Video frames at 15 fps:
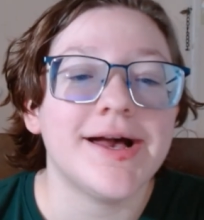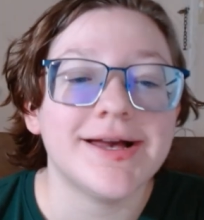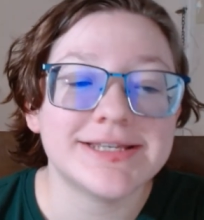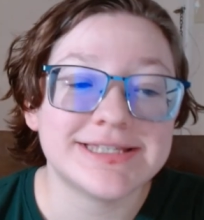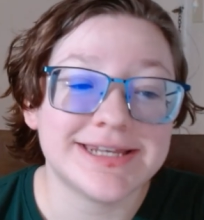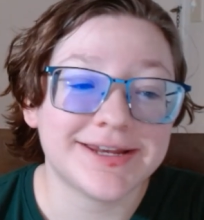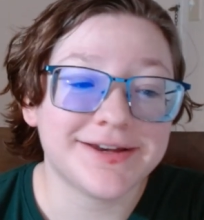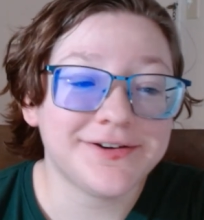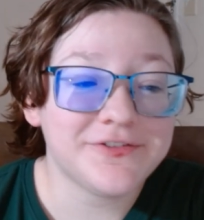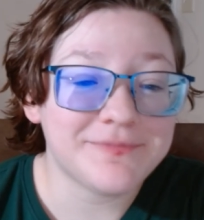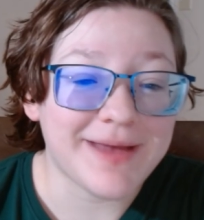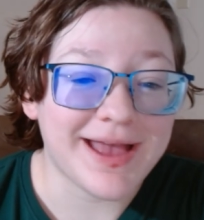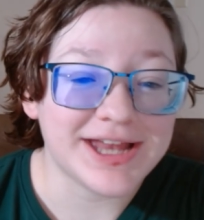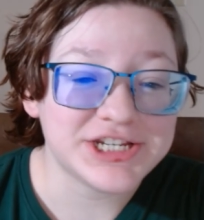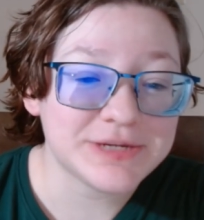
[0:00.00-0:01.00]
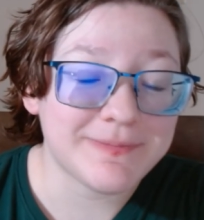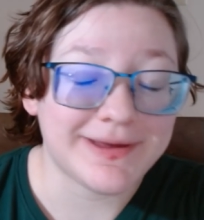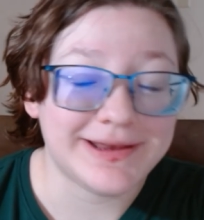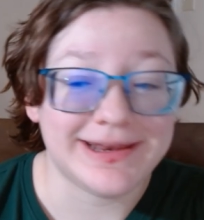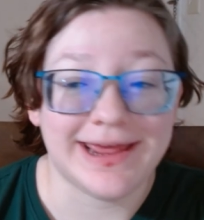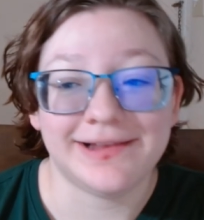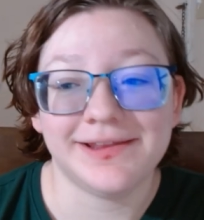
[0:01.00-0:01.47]
A Snicker of Magic
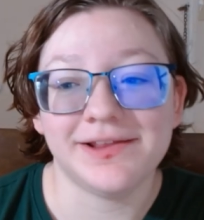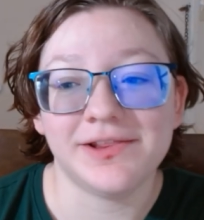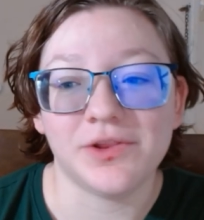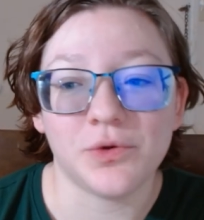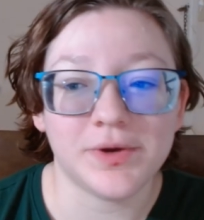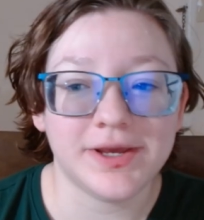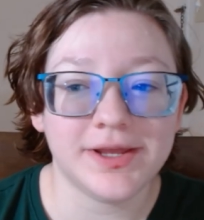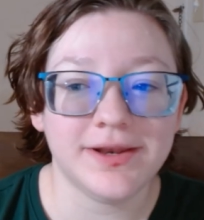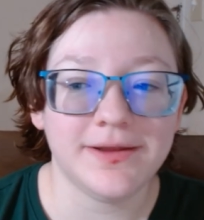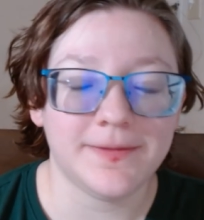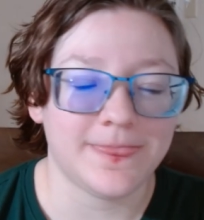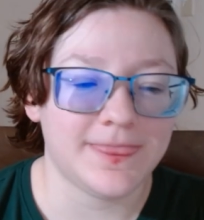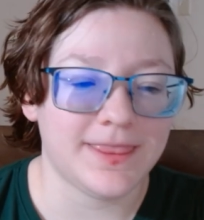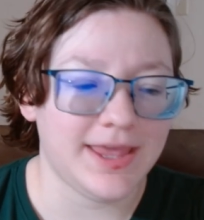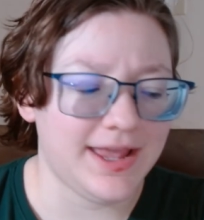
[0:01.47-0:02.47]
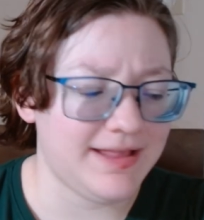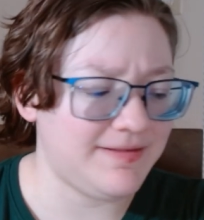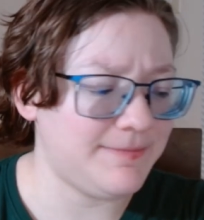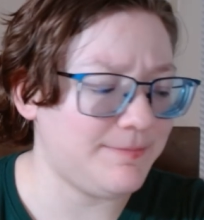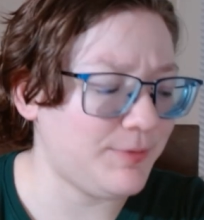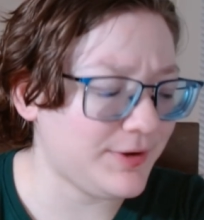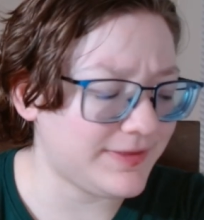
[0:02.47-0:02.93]
by Natalie Lloyd
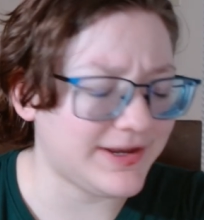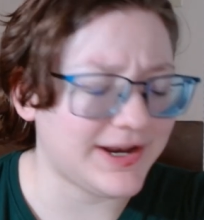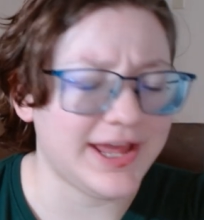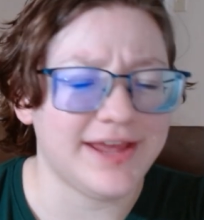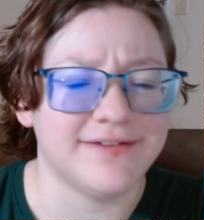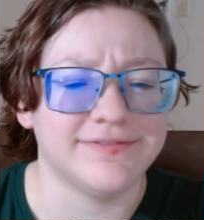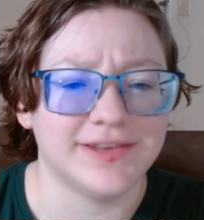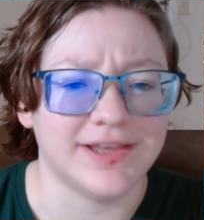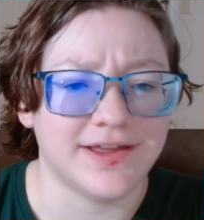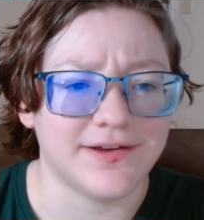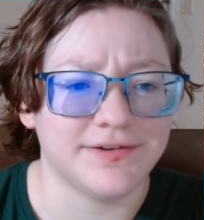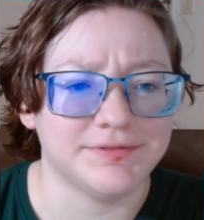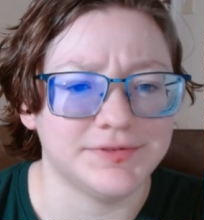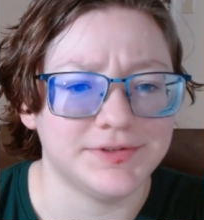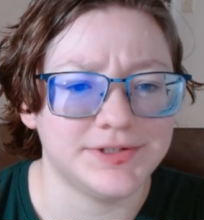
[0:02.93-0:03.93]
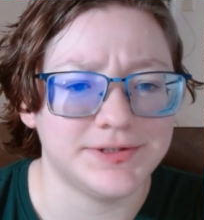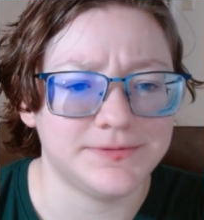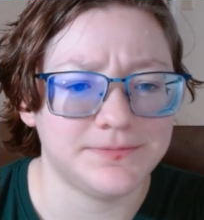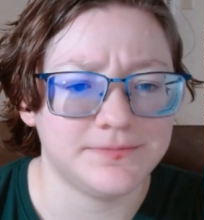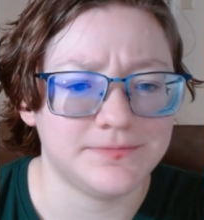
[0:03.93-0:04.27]
is a book that I have loved